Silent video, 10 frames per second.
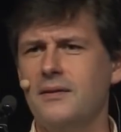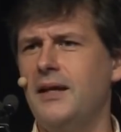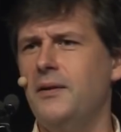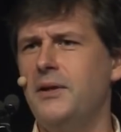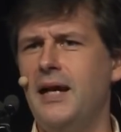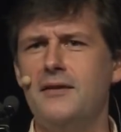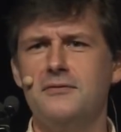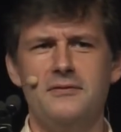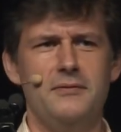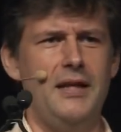Okay, we have,
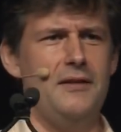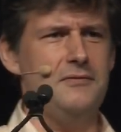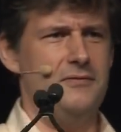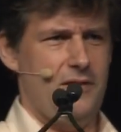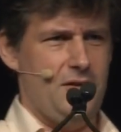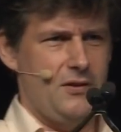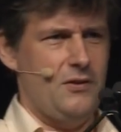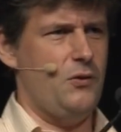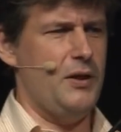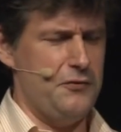we have
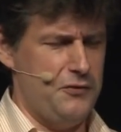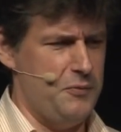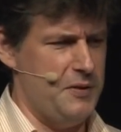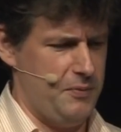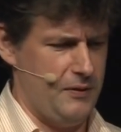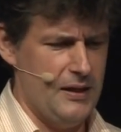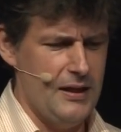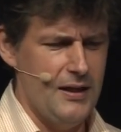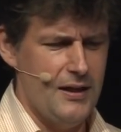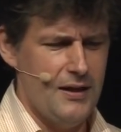quite a few people.
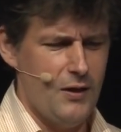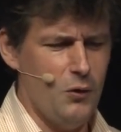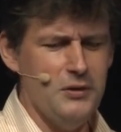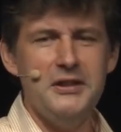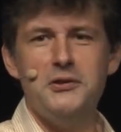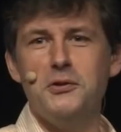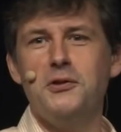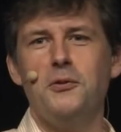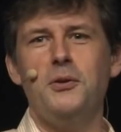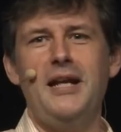Only
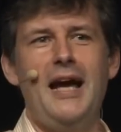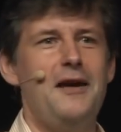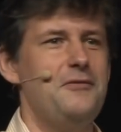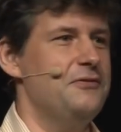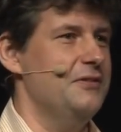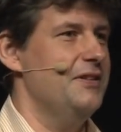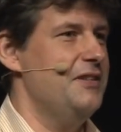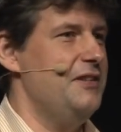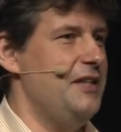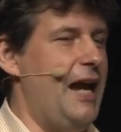Google would have
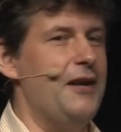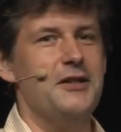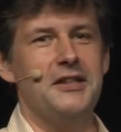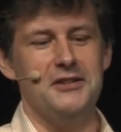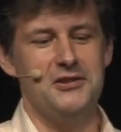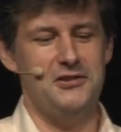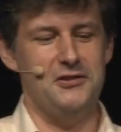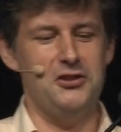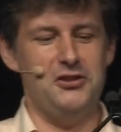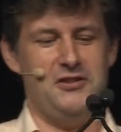the arrogance to
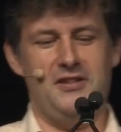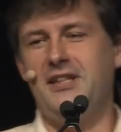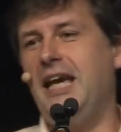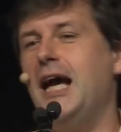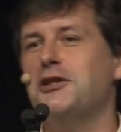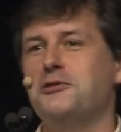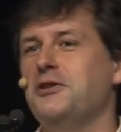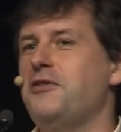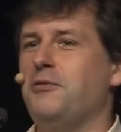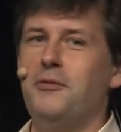just
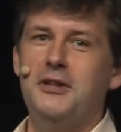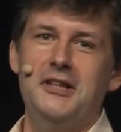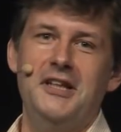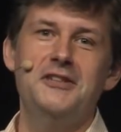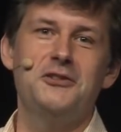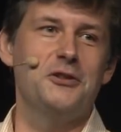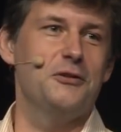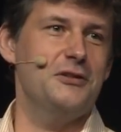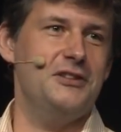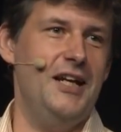casually throw in an
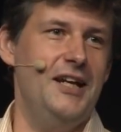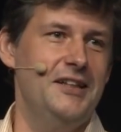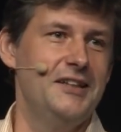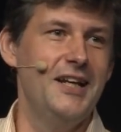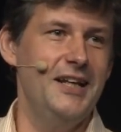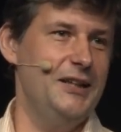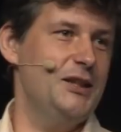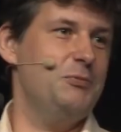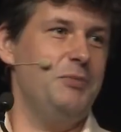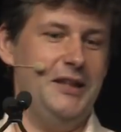integral sign in
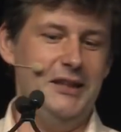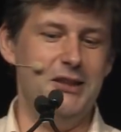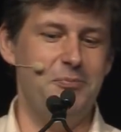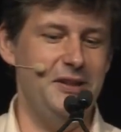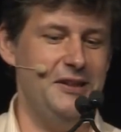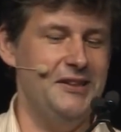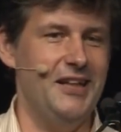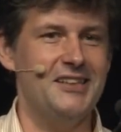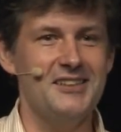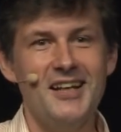explaining speed
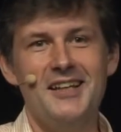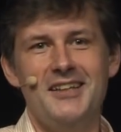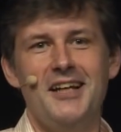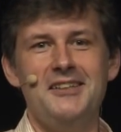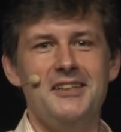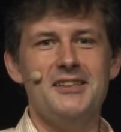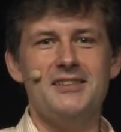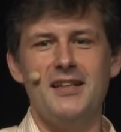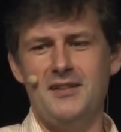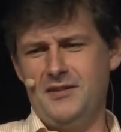index. The idea is
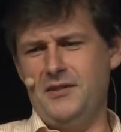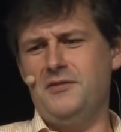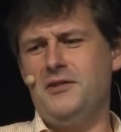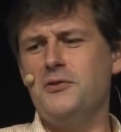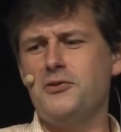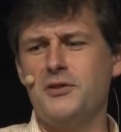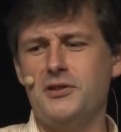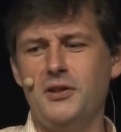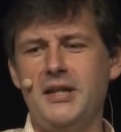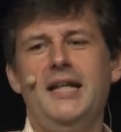that the, the user
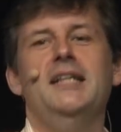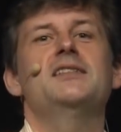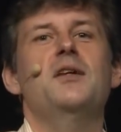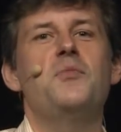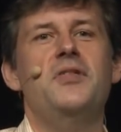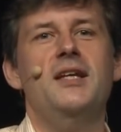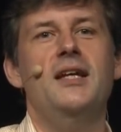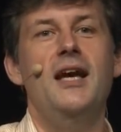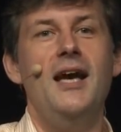is looking at something